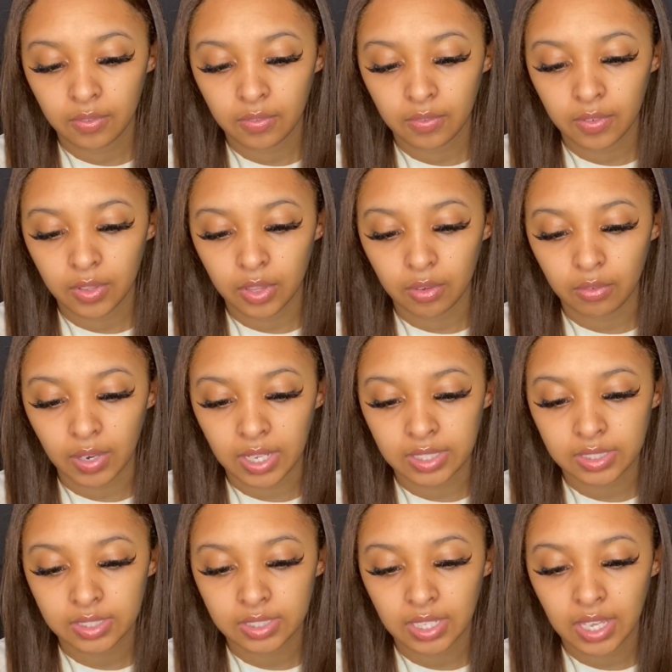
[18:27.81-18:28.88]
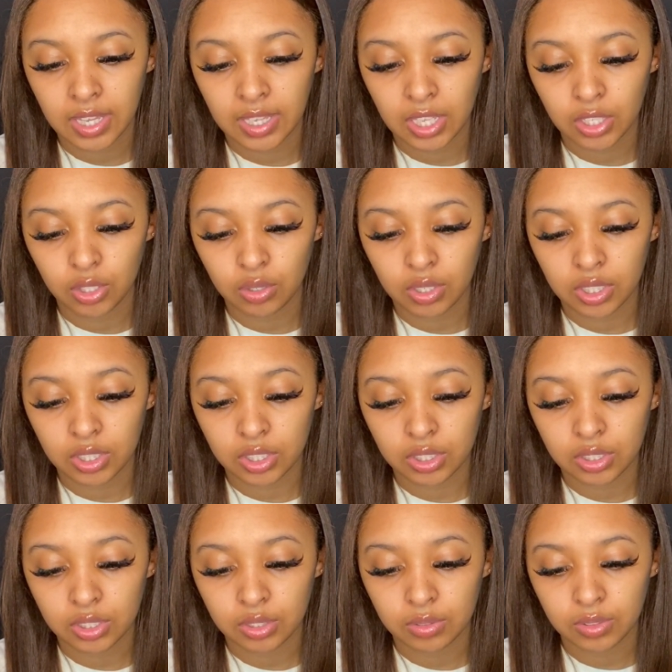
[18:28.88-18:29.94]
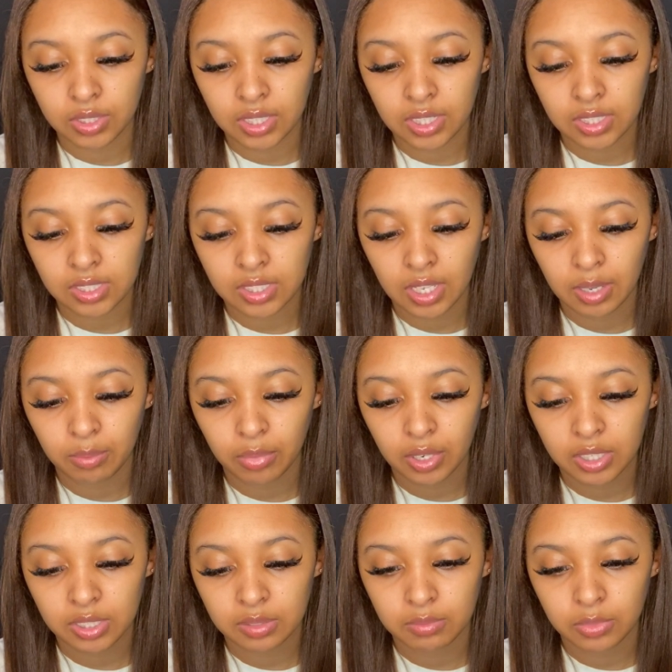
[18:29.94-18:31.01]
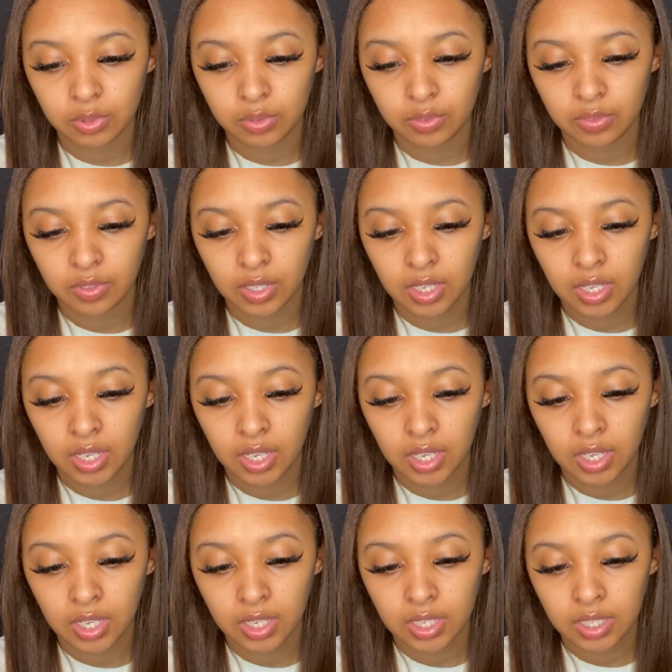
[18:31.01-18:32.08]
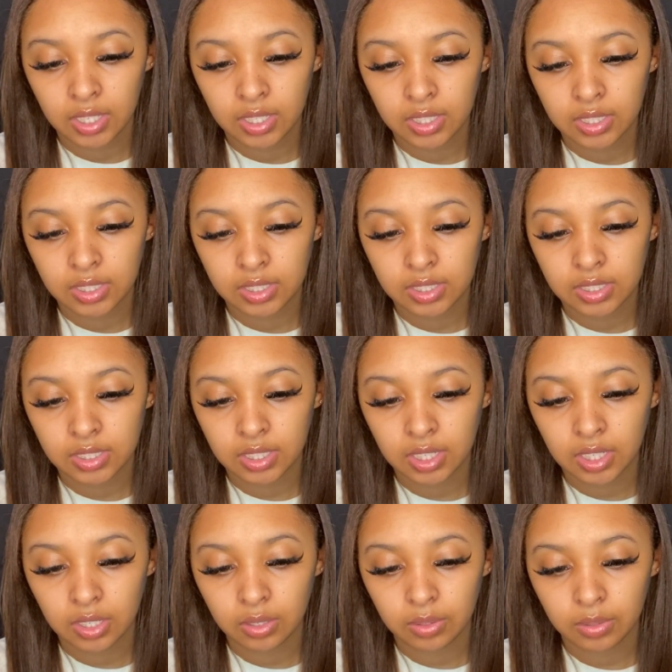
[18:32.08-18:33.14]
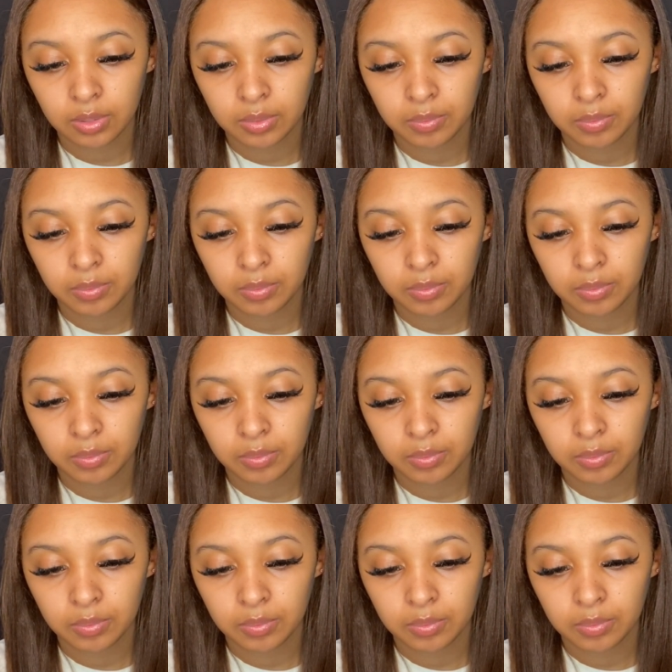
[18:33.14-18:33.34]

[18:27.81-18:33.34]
for the rest. And then you could just use this and press move down